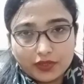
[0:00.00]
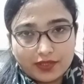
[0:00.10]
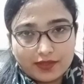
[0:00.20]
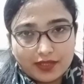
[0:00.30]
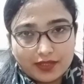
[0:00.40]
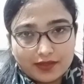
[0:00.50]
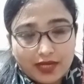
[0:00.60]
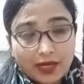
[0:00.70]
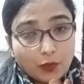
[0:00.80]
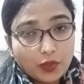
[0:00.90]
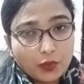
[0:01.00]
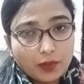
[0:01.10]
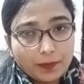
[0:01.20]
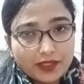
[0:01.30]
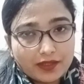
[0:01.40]
the results. And what
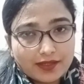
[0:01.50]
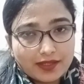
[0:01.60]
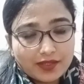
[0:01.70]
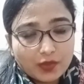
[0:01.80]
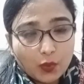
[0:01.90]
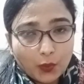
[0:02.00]
could be the results?